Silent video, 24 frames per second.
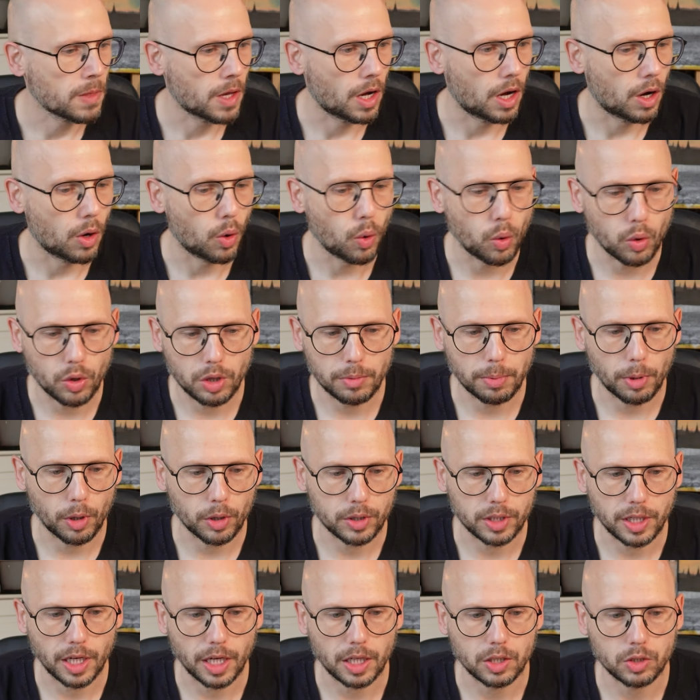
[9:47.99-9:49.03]
Uh, all of the
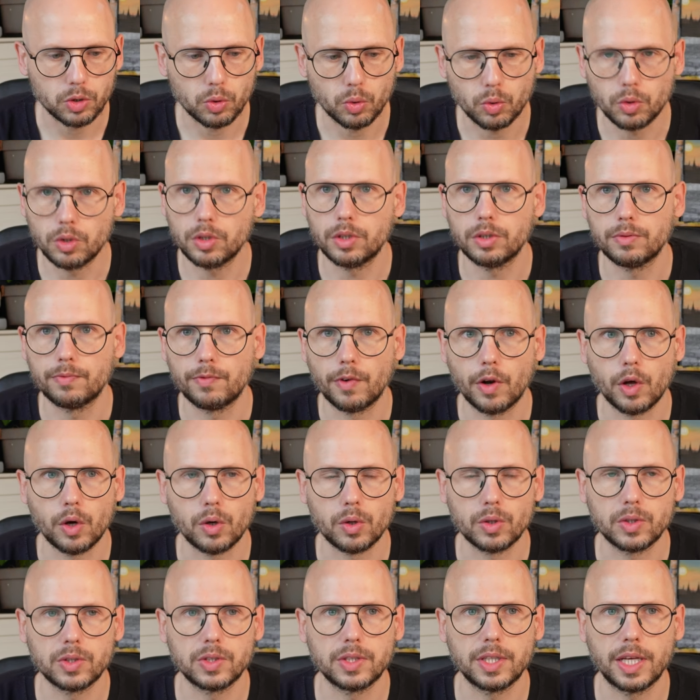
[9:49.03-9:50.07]
podcasts, all of the
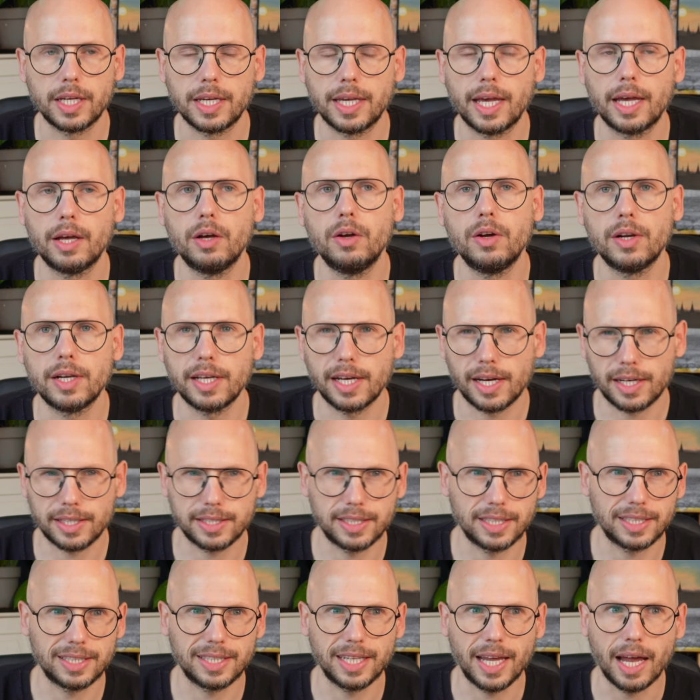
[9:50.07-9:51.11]
vlogs, they get early
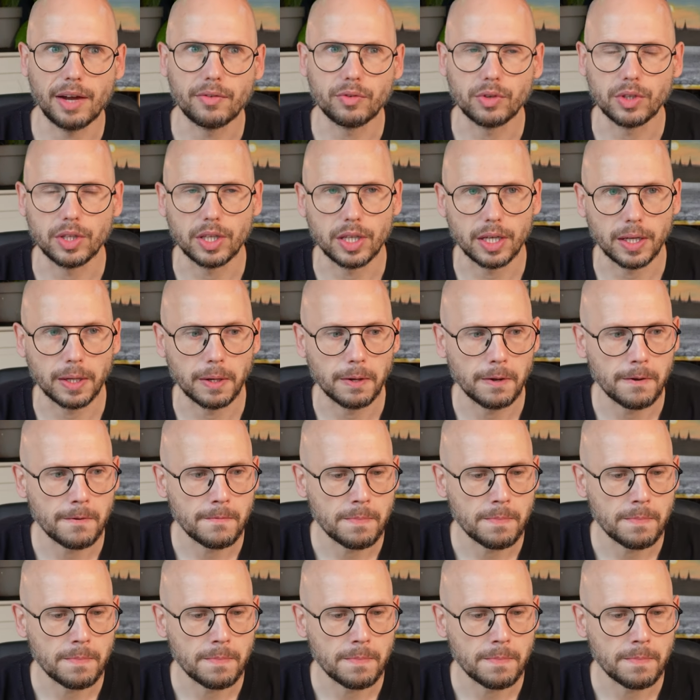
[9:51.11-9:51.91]
access to everything,